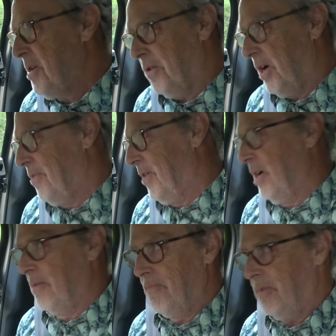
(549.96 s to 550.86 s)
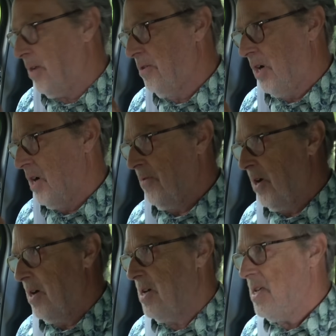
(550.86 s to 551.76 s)
Rover, Land
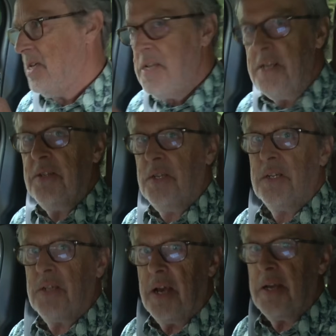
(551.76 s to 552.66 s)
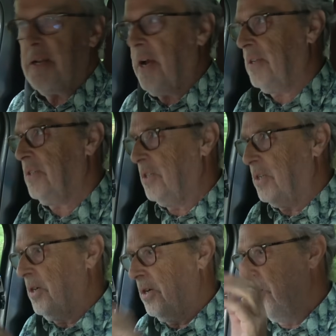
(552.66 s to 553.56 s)
Rover, easiest ADAS to
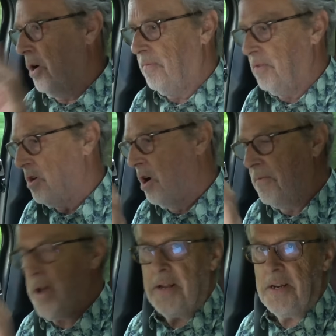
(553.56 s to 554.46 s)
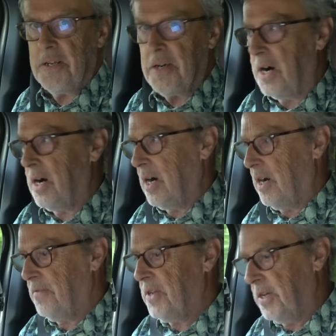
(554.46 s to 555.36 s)
turn off of any car
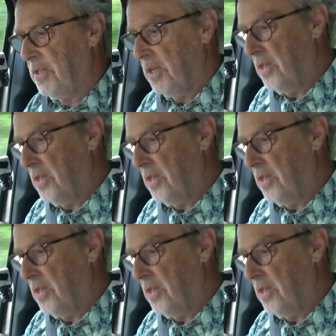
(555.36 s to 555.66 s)
I've tested.